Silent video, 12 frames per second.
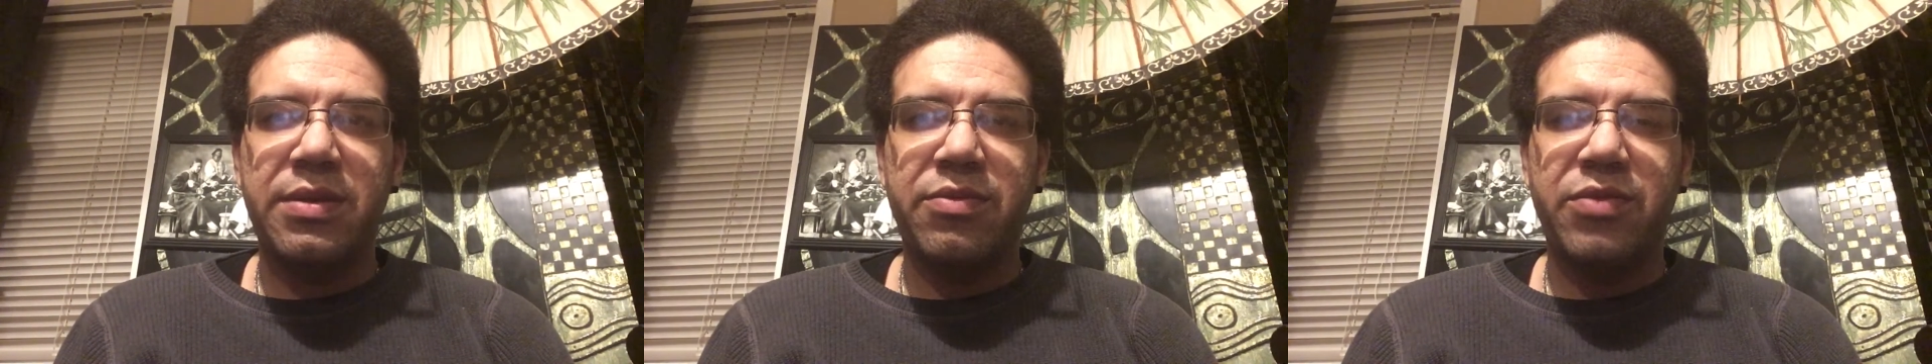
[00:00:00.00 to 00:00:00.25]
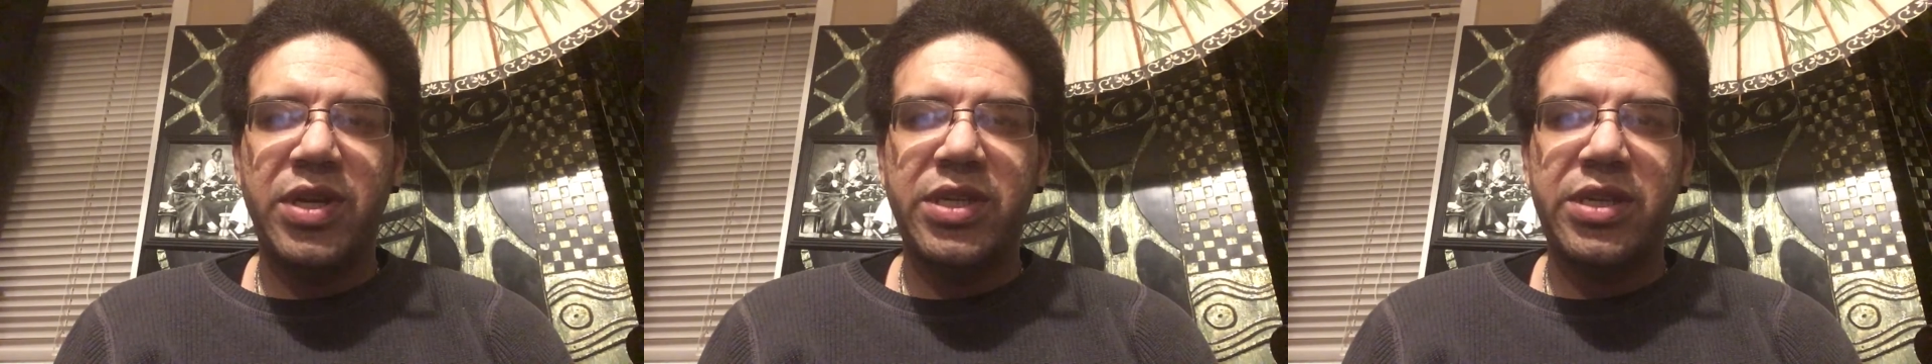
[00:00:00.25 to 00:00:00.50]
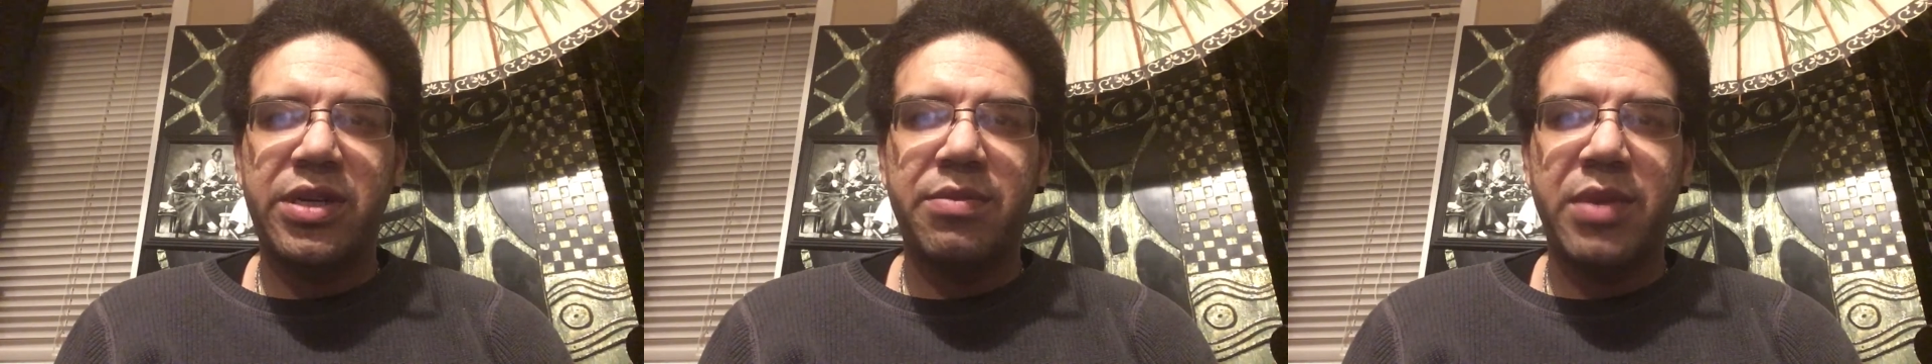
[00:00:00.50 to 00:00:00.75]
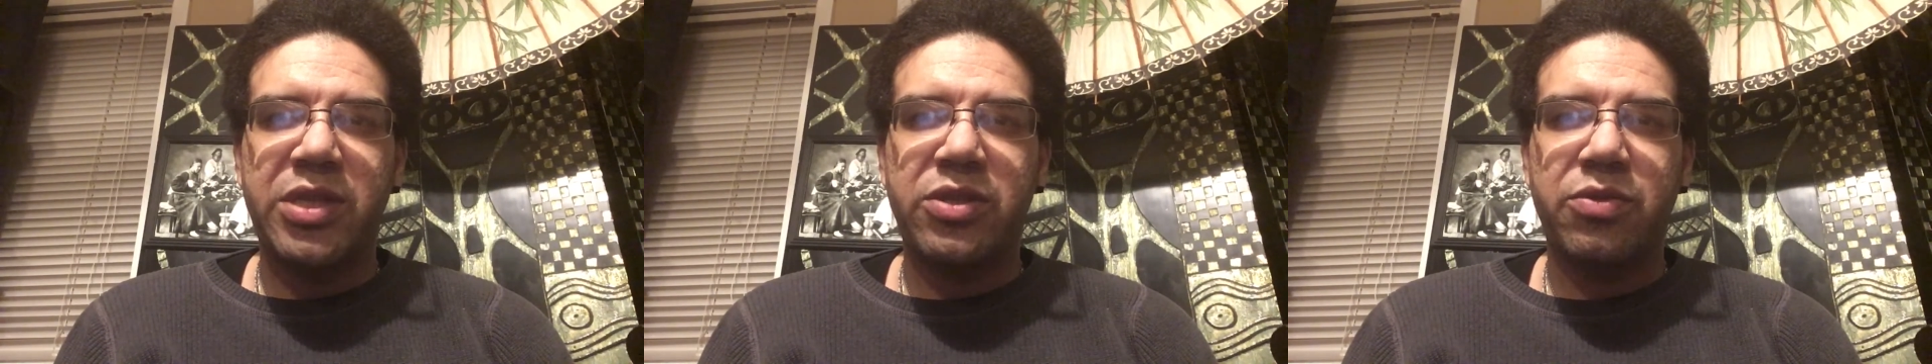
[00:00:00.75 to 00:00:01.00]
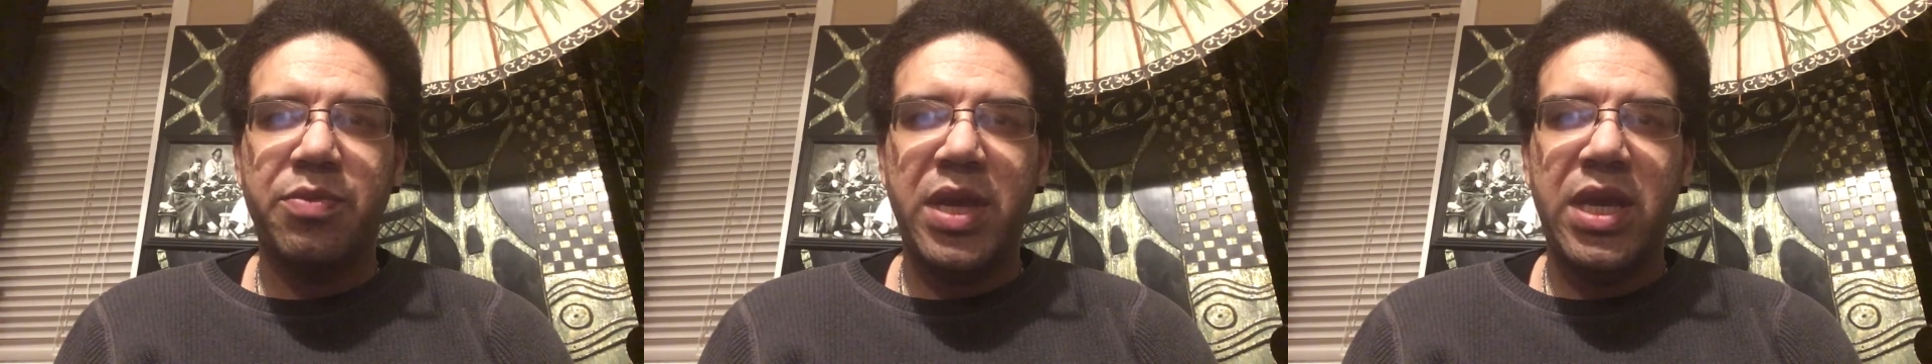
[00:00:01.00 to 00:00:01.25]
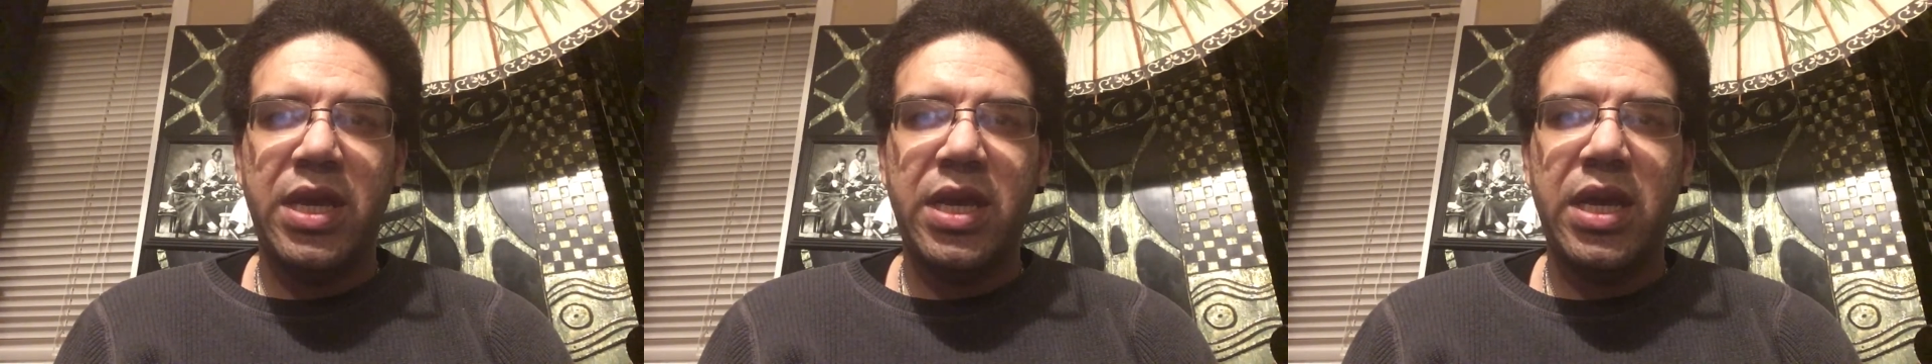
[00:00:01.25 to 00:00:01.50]
reach their muscle
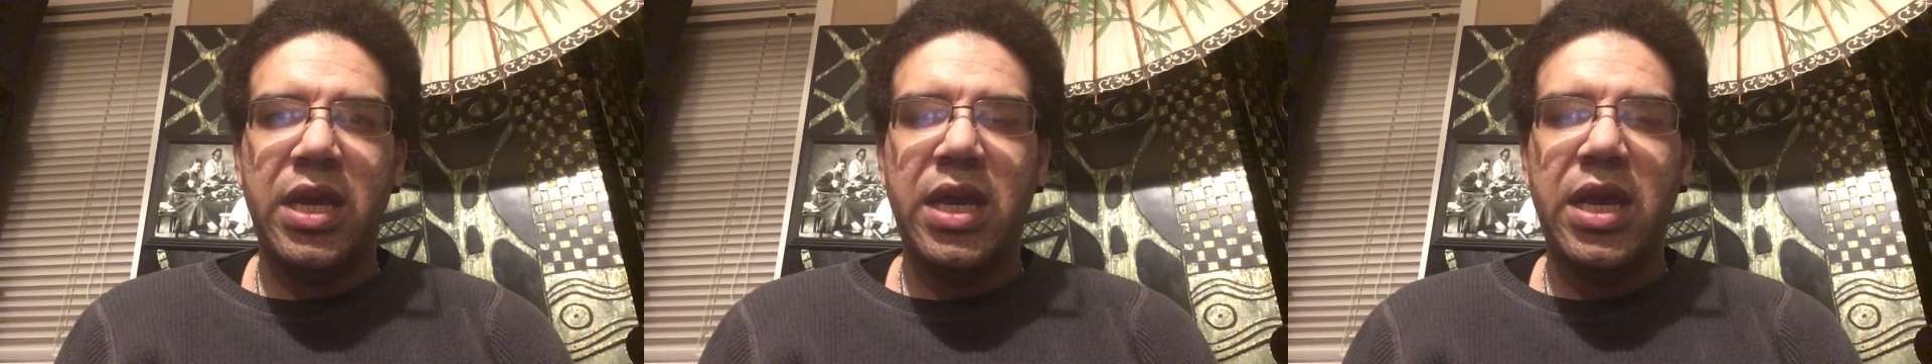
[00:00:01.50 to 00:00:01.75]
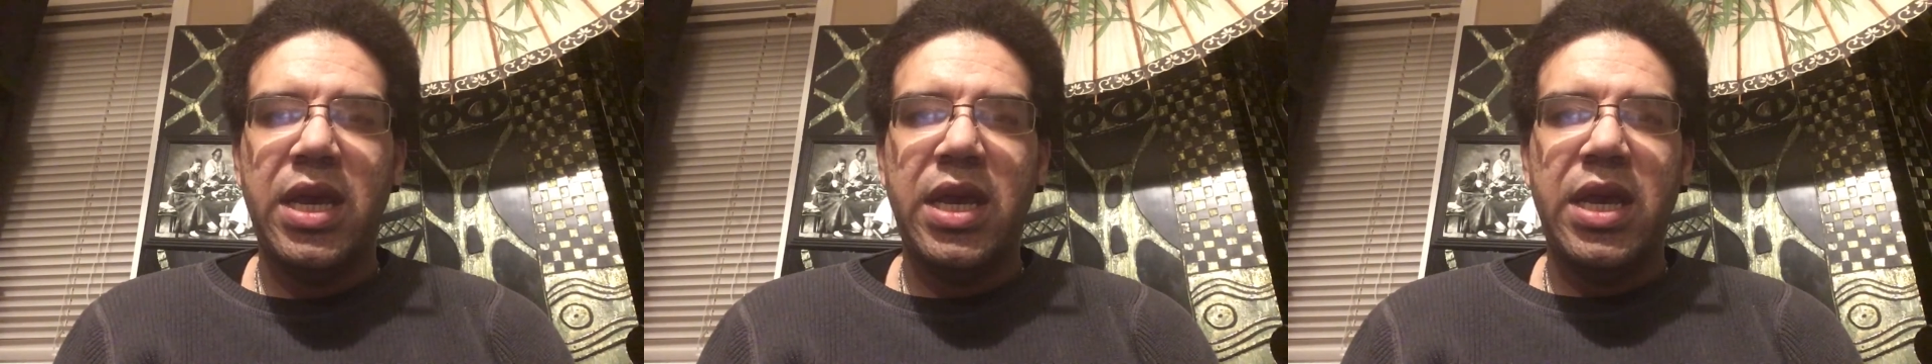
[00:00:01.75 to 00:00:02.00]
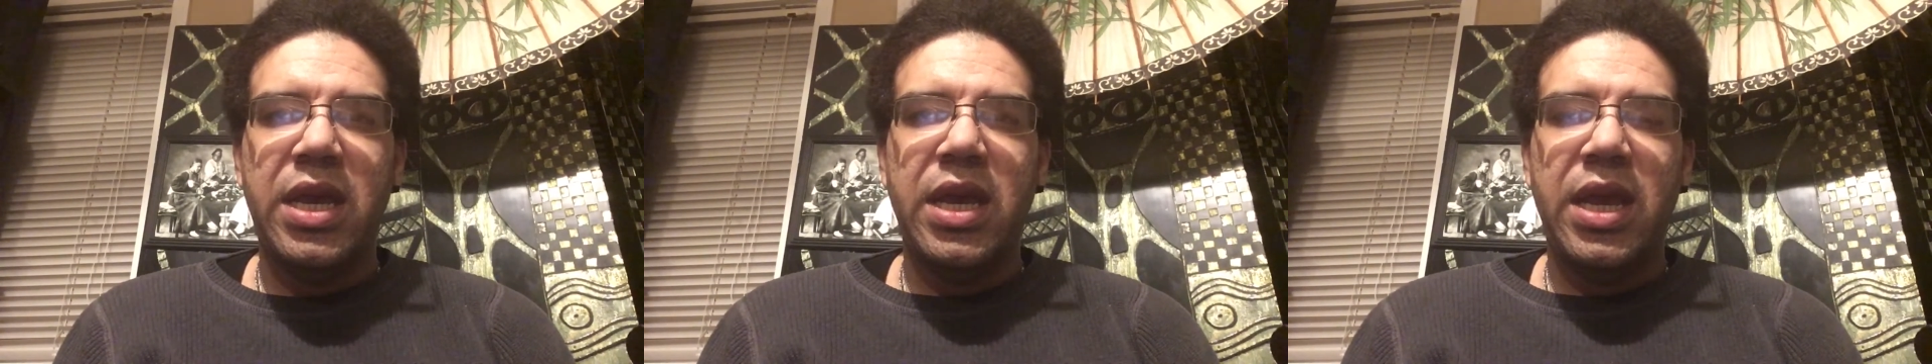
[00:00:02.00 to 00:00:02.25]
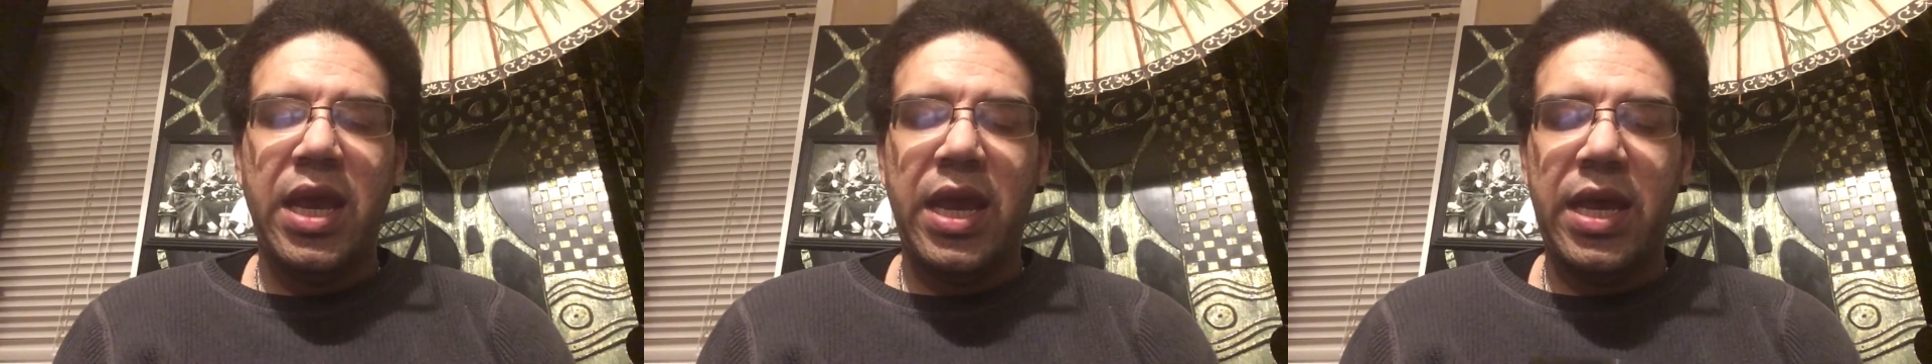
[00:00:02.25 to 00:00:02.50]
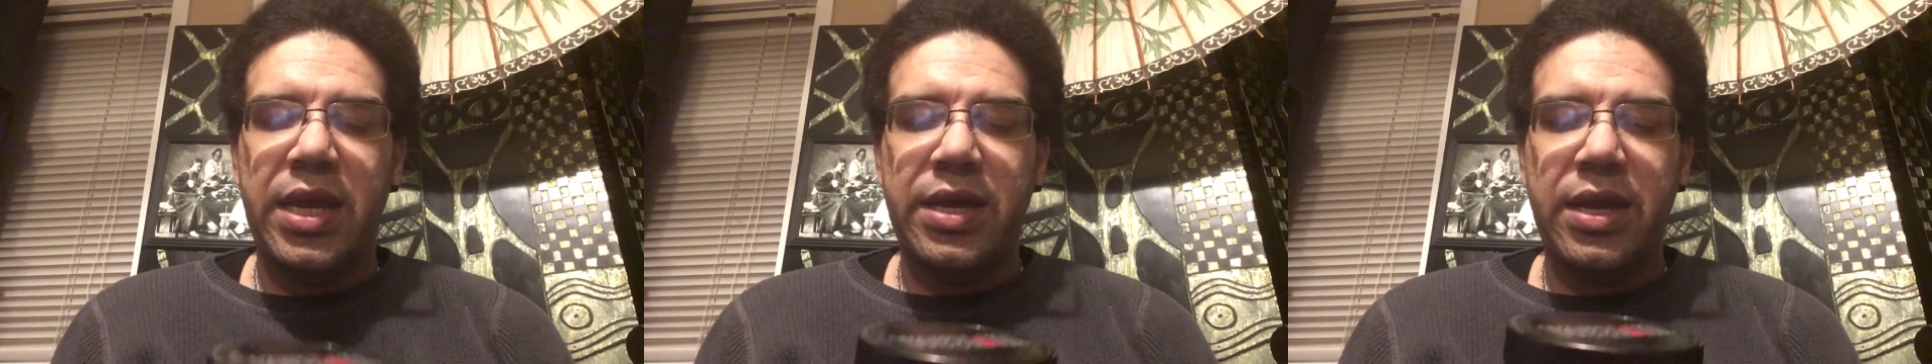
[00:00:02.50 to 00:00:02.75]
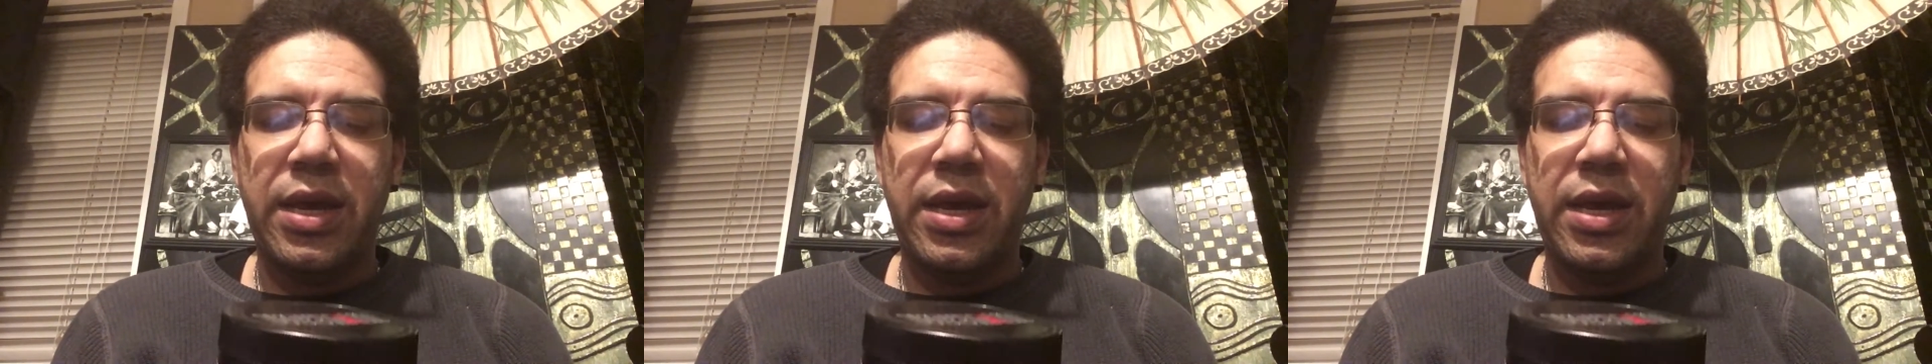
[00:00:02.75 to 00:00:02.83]
peak. And